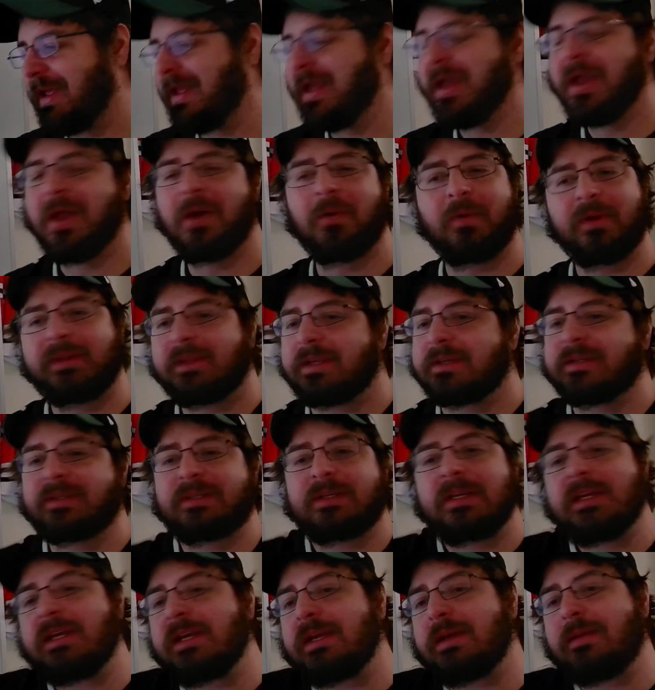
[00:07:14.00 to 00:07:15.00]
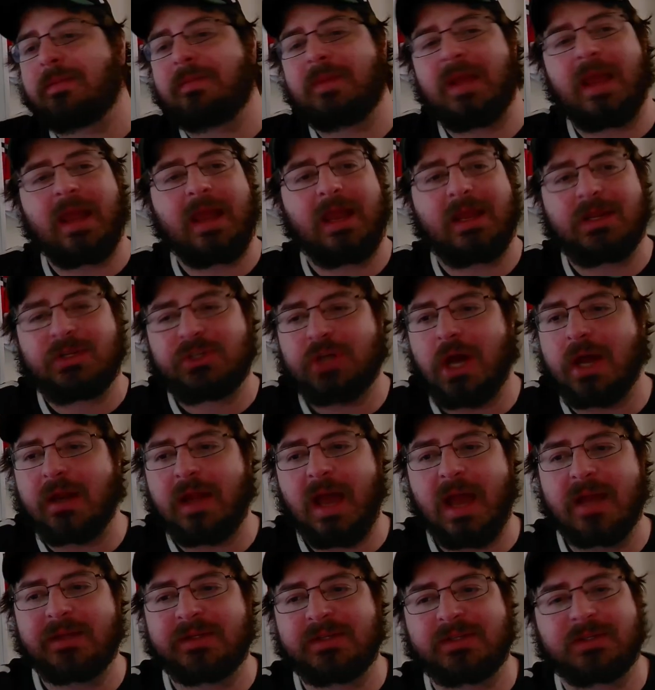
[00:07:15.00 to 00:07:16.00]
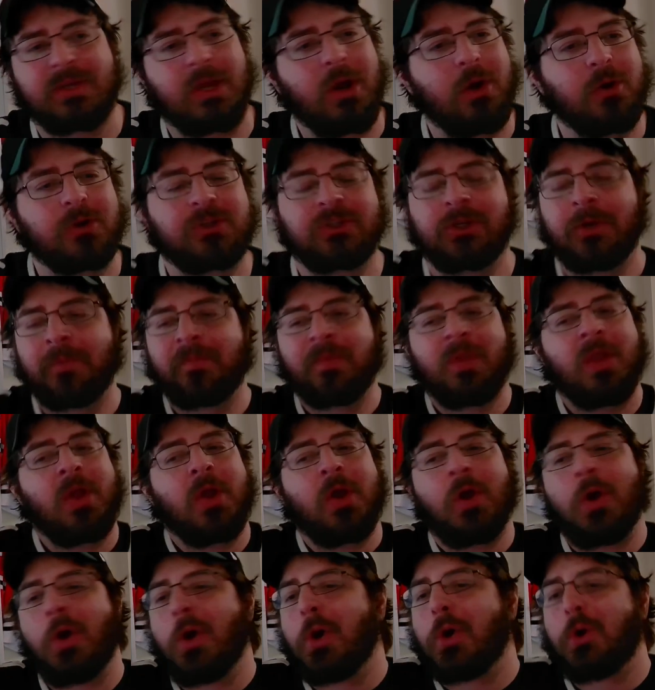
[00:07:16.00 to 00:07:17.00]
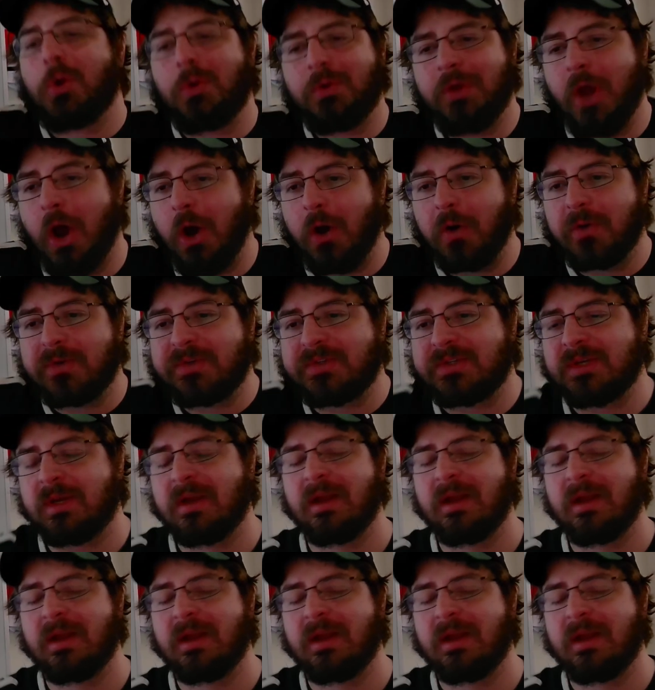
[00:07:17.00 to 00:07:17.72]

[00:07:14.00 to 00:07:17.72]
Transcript: with this team and John Hines' coach, who knows?